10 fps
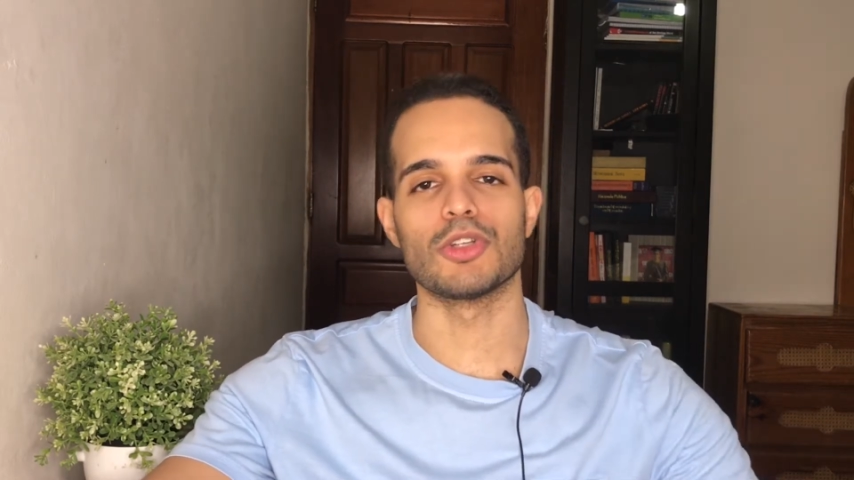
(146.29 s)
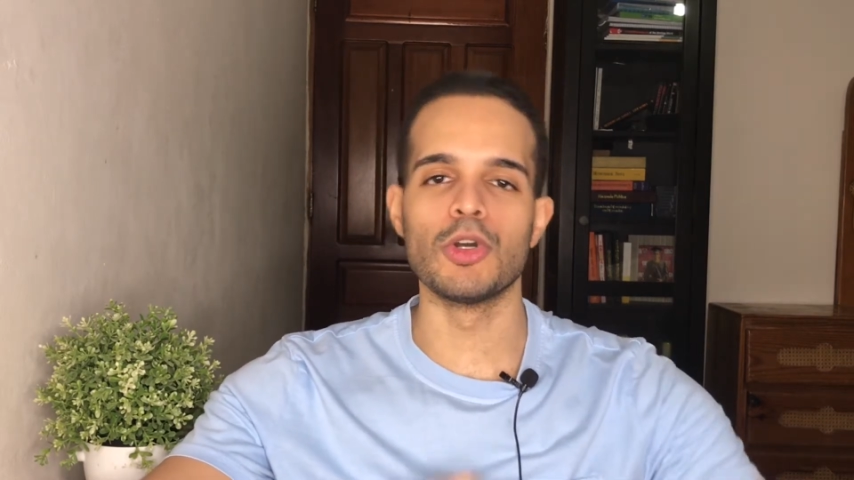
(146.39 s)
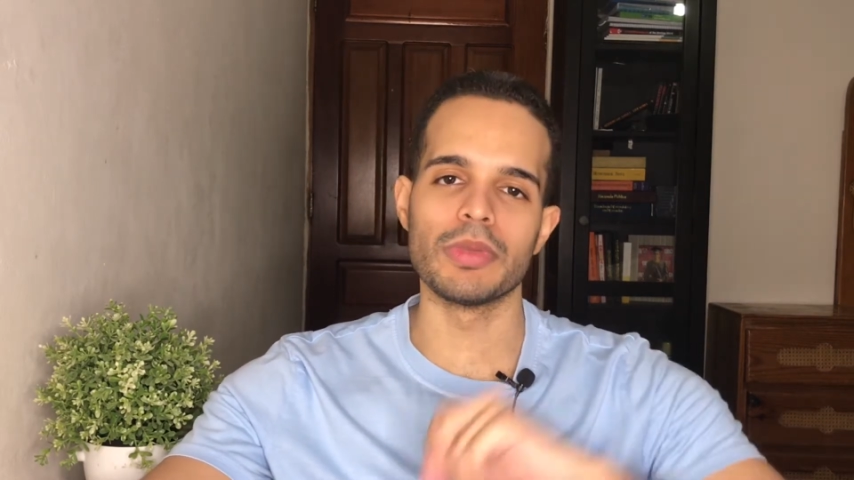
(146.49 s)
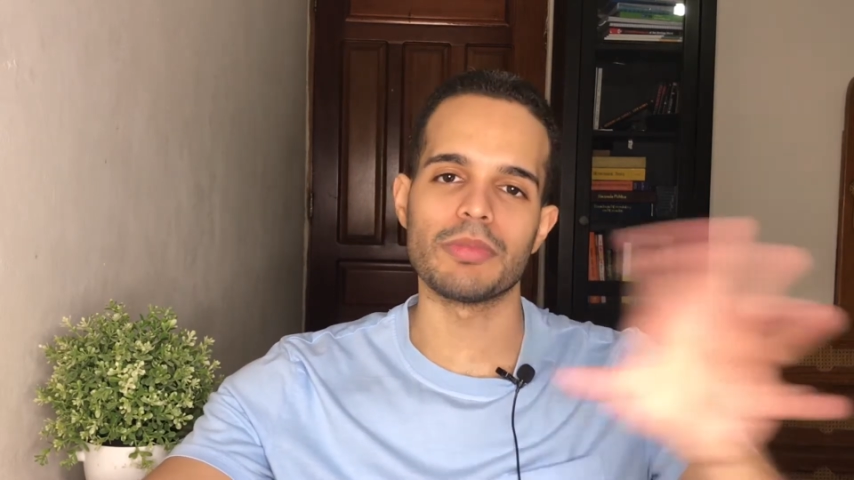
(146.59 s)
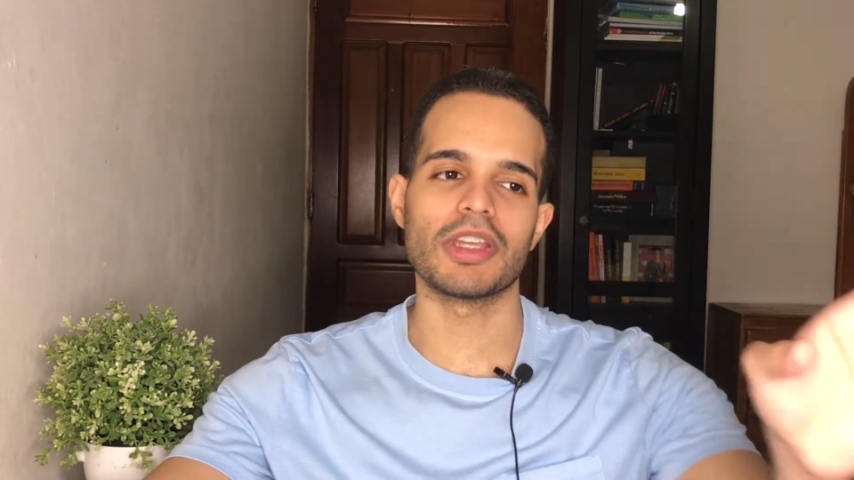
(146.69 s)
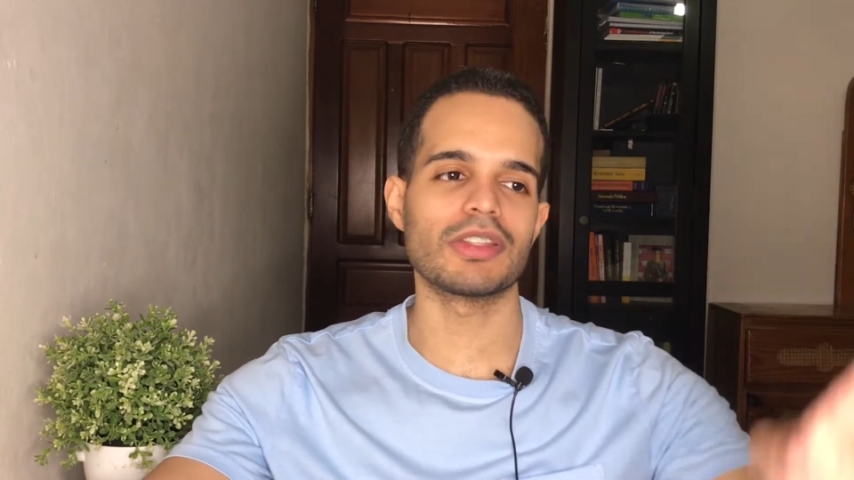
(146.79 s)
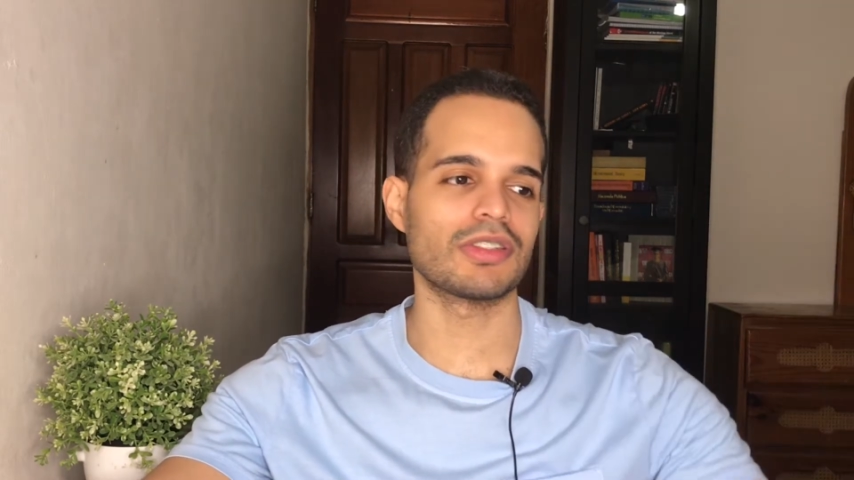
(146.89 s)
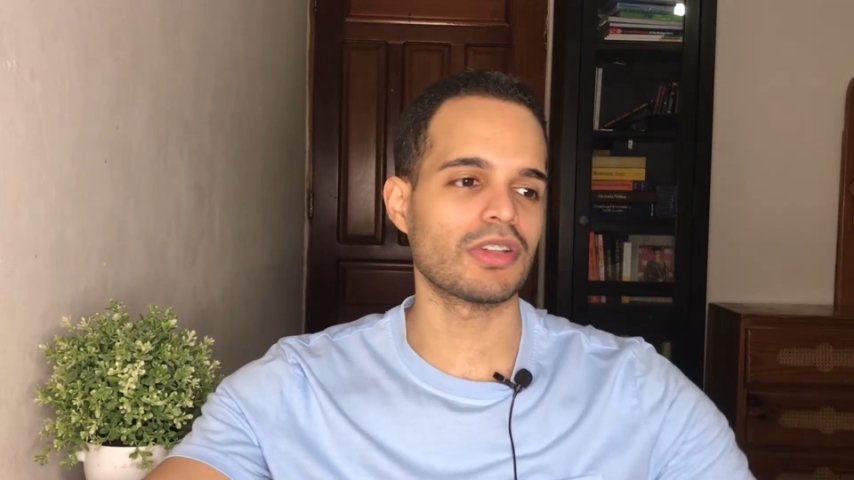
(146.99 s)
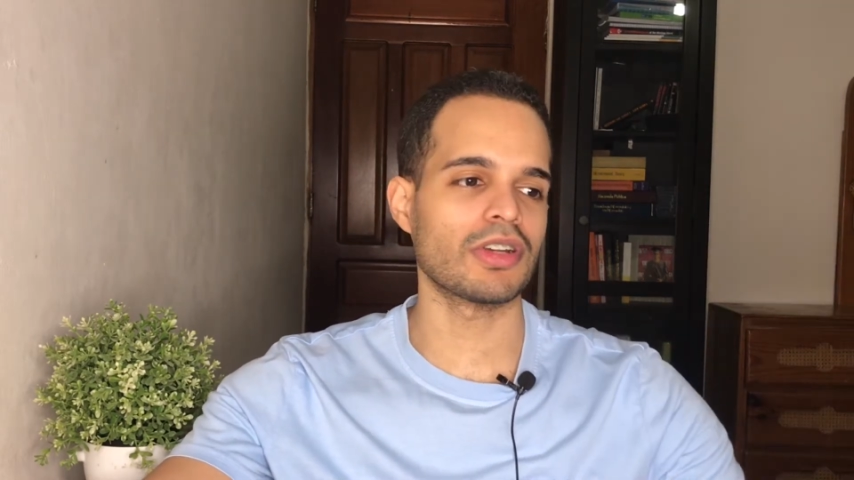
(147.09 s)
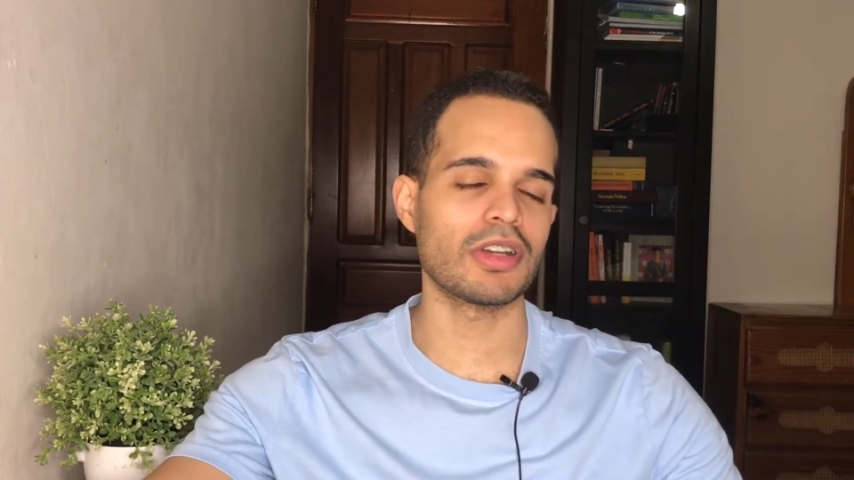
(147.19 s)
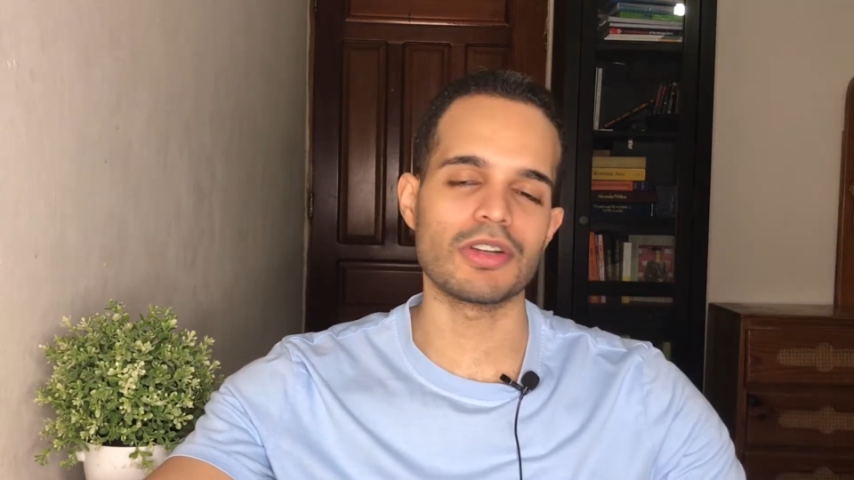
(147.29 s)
whom it may concern,